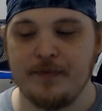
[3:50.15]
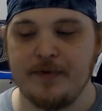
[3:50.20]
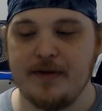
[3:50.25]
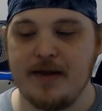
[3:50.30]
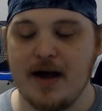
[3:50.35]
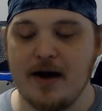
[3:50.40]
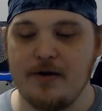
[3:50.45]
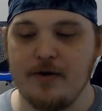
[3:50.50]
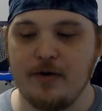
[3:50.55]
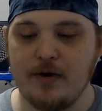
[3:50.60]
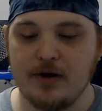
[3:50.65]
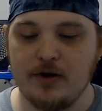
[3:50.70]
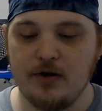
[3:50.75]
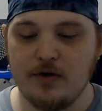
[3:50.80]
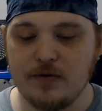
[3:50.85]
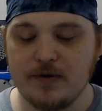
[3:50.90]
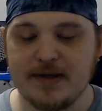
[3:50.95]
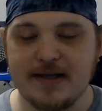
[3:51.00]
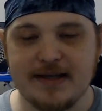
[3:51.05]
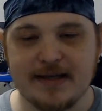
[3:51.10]
Now you can
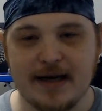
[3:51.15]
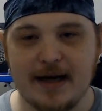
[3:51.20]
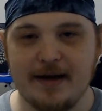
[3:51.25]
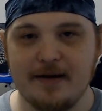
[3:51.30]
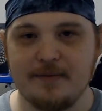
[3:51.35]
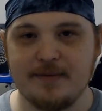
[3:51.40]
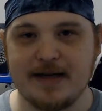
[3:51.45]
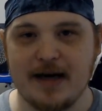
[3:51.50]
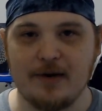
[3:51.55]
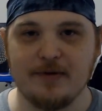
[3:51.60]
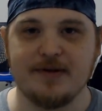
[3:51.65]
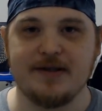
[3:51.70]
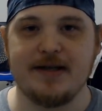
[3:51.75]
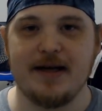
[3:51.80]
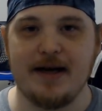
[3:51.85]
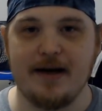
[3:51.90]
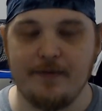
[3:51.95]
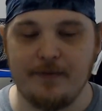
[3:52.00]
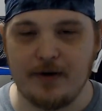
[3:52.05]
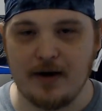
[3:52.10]
use these items
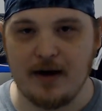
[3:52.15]
outside of